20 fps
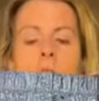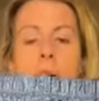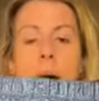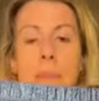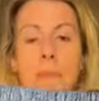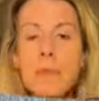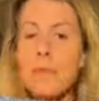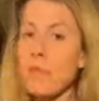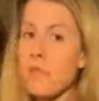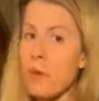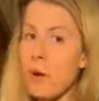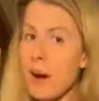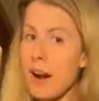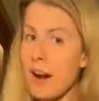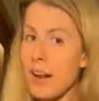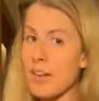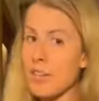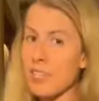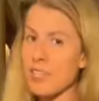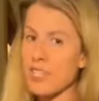uh, before
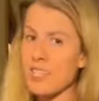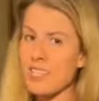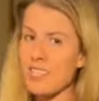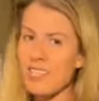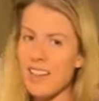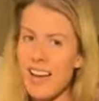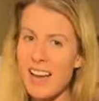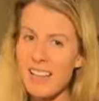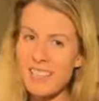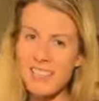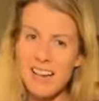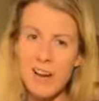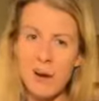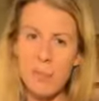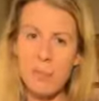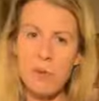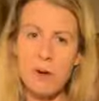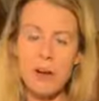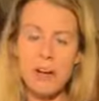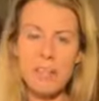I used to size
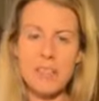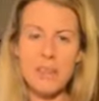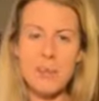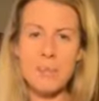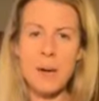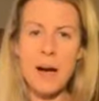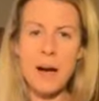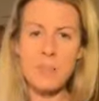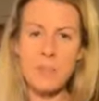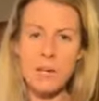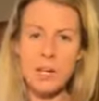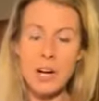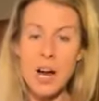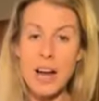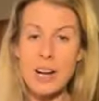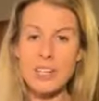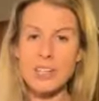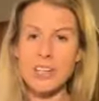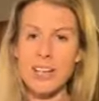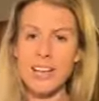up one in the bomber.
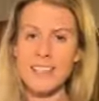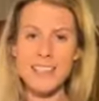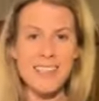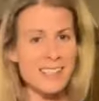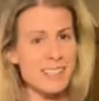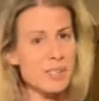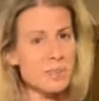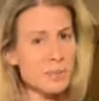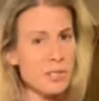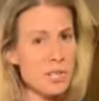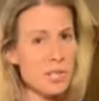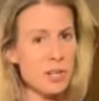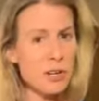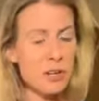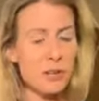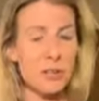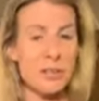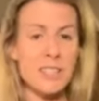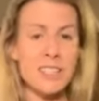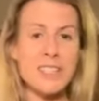Actually, I size up
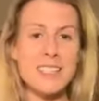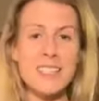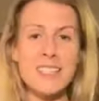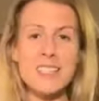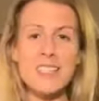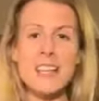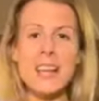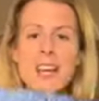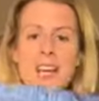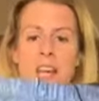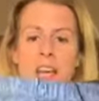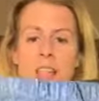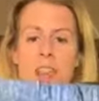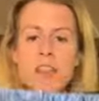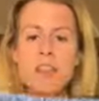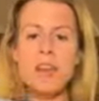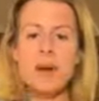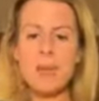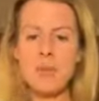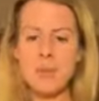two because these,
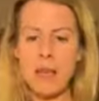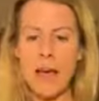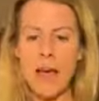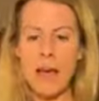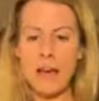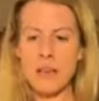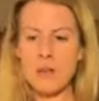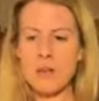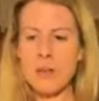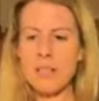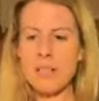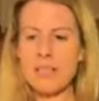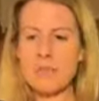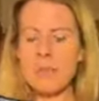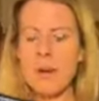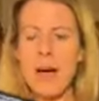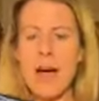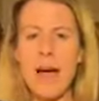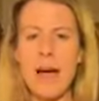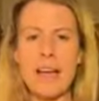the black ones
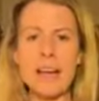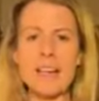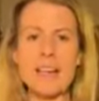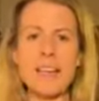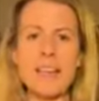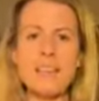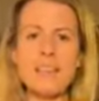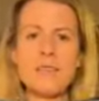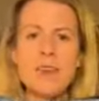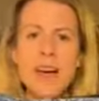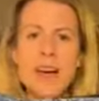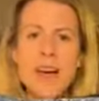behind it, you